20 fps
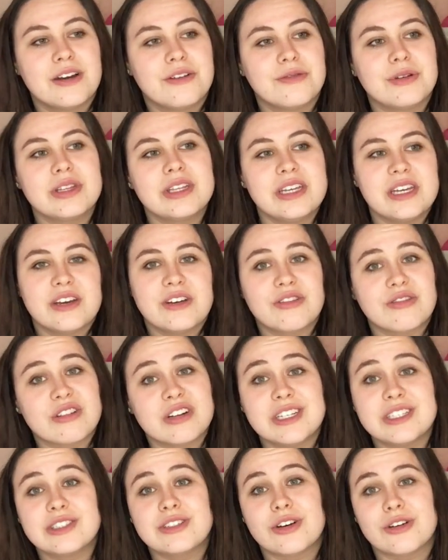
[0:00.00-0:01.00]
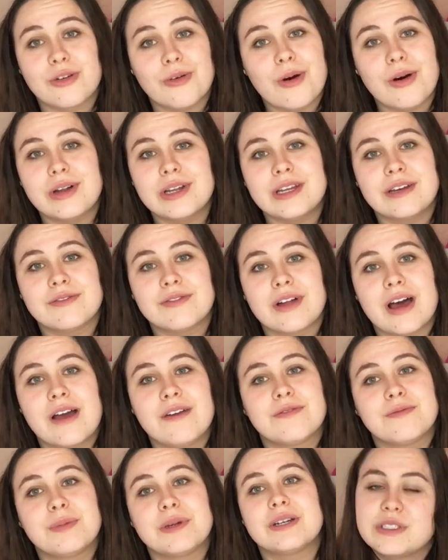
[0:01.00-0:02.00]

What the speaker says: really increase your quality of life.